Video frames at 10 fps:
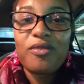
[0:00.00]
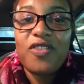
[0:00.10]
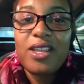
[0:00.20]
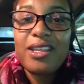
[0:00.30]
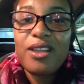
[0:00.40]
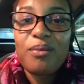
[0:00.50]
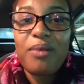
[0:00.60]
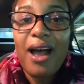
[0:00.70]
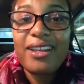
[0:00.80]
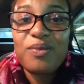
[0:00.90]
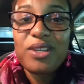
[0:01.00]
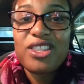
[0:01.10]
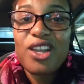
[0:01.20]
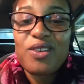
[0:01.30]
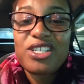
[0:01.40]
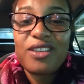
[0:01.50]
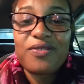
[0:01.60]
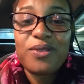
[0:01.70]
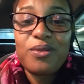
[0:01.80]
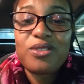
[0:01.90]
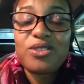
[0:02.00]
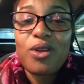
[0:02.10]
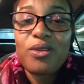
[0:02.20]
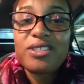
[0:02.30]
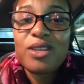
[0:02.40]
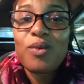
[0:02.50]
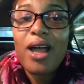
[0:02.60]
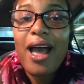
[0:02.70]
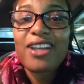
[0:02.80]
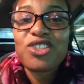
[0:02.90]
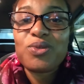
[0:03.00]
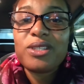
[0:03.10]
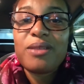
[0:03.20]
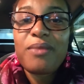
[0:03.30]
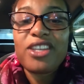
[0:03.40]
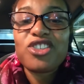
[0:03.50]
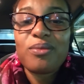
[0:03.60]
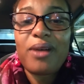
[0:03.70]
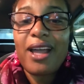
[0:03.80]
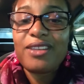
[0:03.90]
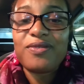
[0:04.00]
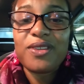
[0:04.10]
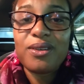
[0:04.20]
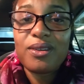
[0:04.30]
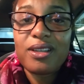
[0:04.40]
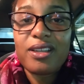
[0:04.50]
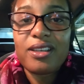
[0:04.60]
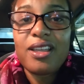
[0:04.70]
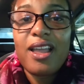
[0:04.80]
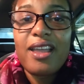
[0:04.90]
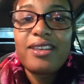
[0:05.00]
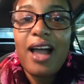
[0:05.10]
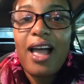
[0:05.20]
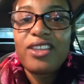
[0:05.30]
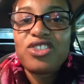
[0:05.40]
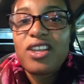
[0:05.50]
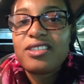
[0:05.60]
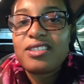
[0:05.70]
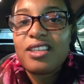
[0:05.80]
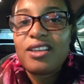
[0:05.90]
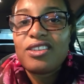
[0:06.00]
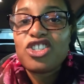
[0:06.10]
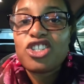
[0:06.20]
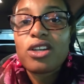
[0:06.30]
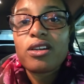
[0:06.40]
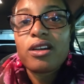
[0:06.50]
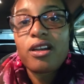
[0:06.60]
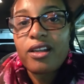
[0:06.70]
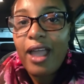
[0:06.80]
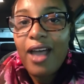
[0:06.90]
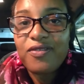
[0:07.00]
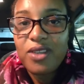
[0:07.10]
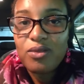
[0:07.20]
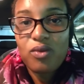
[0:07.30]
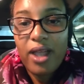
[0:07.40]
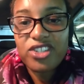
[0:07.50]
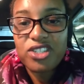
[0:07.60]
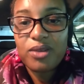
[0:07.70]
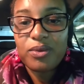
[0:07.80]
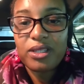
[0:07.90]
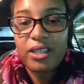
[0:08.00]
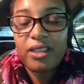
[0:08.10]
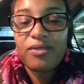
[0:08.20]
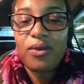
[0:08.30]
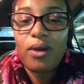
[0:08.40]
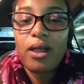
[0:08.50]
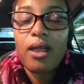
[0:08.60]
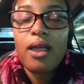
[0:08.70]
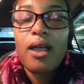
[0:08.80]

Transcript: Feeding your body with nourishing foods, noticing what actually makes your body feel good, not just the sugar or caffeine rush that we're looking for.